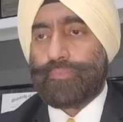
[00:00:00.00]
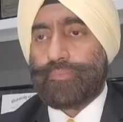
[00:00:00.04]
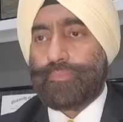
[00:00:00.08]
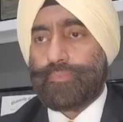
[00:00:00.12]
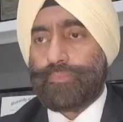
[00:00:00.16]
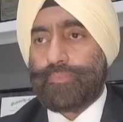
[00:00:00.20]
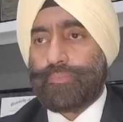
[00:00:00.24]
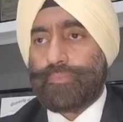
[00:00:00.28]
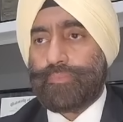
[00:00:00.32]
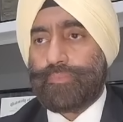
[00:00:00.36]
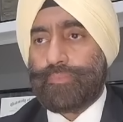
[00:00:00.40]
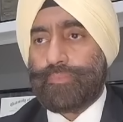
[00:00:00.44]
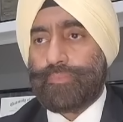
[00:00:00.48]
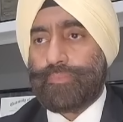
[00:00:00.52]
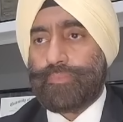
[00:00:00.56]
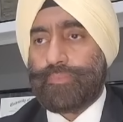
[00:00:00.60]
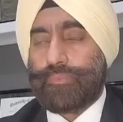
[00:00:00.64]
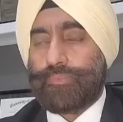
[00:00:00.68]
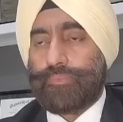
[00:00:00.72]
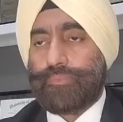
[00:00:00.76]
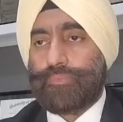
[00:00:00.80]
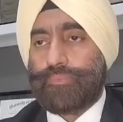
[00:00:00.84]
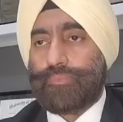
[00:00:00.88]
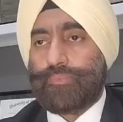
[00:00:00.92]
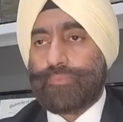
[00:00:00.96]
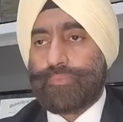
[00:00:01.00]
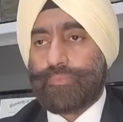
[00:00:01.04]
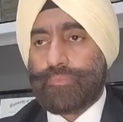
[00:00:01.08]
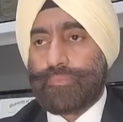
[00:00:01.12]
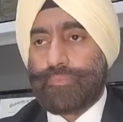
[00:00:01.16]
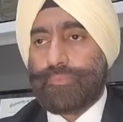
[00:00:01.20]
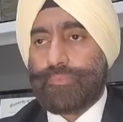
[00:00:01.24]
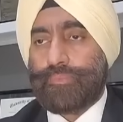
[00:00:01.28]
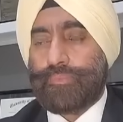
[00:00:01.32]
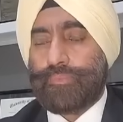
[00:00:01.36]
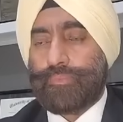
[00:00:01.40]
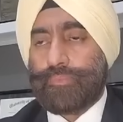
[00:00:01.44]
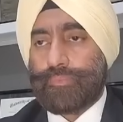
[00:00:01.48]

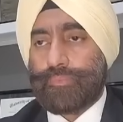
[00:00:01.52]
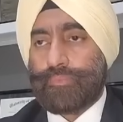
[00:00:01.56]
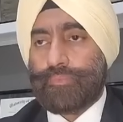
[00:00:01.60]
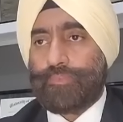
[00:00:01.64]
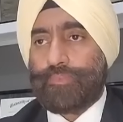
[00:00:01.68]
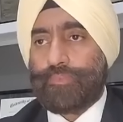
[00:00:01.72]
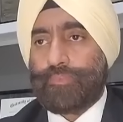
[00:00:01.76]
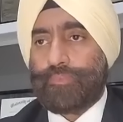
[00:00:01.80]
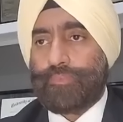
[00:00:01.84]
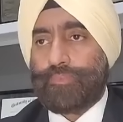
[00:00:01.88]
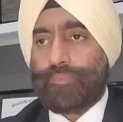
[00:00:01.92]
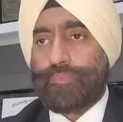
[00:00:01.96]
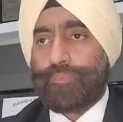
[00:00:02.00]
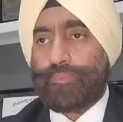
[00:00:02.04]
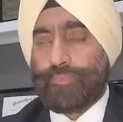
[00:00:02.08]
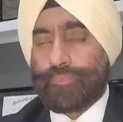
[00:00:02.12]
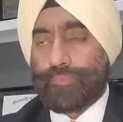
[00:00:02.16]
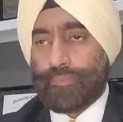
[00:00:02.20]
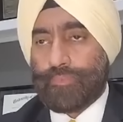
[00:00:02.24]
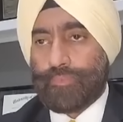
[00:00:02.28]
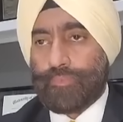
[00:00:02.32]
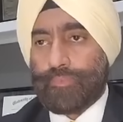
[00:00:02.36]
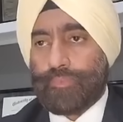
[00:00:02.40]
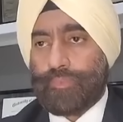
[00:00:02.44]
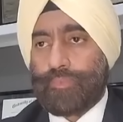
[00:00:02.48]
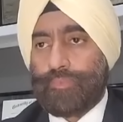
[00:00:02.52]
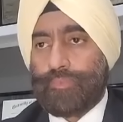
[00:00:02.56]
This person isn't speaking.